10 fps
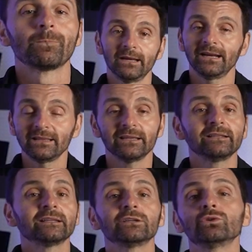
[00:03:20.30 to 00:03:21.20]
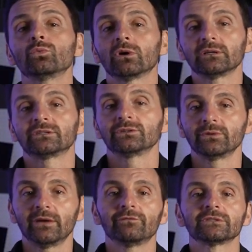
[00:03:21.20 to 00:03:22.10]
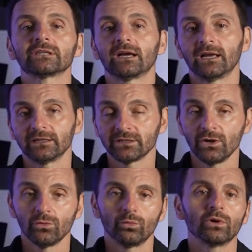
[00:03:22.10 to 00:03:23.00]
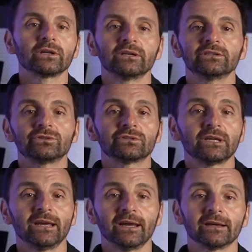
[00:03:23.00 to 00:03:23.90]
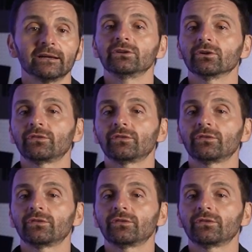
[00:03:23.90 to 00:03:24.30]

Anything that you want to emphasize what it is you're saying. You'll